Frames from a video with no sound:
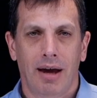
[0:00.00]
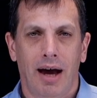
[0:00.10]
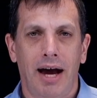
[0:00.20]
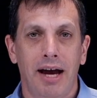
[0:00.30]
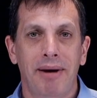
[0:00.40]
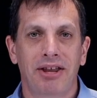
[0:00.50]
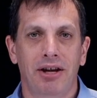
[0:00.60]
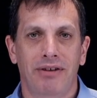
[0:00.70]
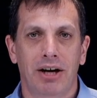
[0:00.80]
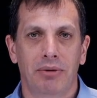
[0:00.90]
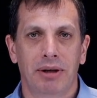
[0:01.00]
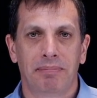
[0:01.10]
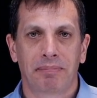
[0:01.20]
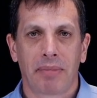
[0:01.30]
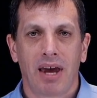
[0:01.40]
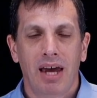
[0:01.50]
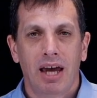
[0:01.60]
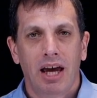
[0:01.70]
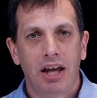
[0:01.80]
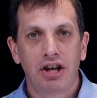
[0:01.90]
Hi, I'm Anthony Vandewert.
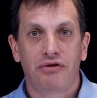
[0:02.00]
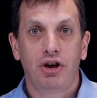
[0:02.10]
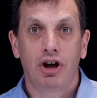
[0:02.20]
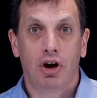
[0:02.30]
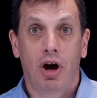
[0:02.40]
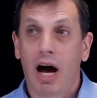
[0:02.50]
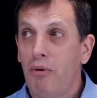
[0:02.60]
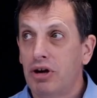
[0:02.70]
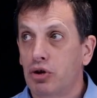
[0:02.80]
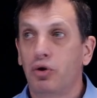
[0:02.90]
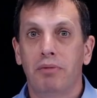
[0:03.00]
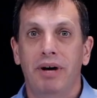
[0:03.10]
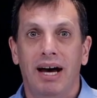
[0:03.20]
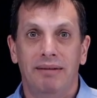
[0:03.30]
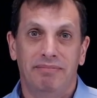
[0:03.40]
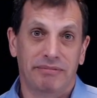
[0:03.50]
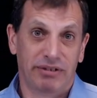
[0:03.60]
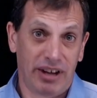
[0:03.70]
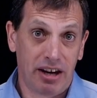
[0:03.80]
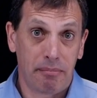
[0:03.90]
In this video, I want to talk about,
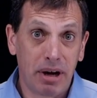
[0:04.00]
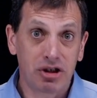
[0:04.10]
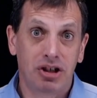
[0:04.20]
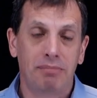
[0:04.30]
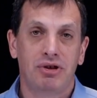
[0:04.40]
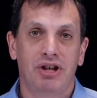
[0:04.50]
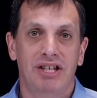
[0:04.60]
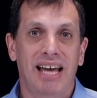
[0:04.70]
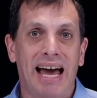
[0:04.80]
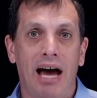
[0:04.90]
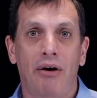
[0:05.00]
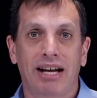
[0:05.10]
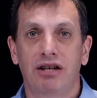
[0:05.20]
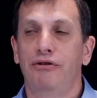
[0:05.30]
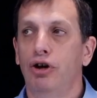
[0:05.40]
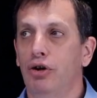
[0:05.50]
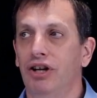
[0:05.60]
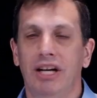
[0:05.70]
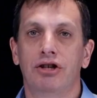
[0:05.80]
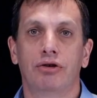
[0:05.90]
in a much deeper sense, how Actifio
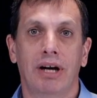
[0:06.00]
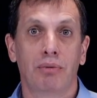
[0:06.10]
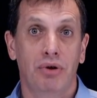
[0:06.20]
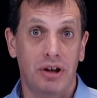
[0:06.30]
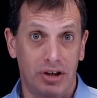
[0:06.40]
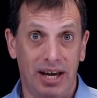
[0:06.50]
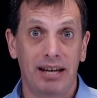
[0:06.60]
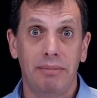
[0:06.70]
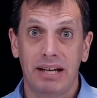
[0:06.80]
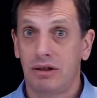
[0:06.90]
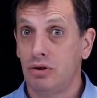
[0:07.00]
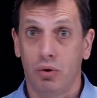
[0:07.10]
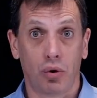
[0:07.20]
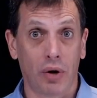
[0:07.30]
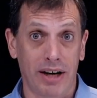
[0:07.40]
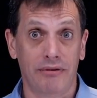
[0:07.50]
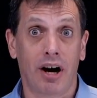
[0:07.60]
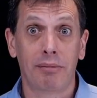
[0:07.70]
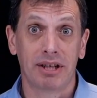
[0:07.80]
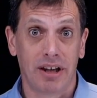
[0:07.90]
can integrate with databases or
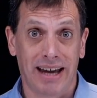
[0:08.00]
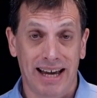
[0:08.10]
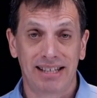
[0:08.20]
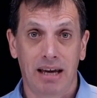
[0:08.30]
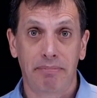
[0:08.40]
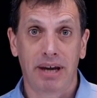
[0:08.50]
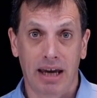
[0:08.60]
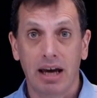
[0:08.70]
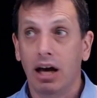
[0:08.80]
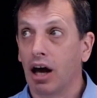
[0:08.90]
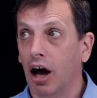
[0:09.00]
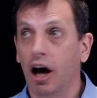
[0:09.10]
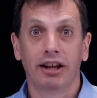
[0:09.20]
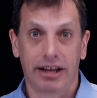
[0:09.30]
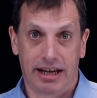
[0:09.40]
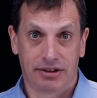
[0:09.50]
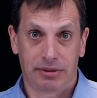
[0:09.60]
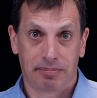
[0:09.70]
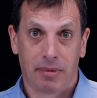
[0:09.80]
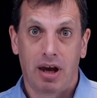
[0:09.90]
environments like SAP on Linux.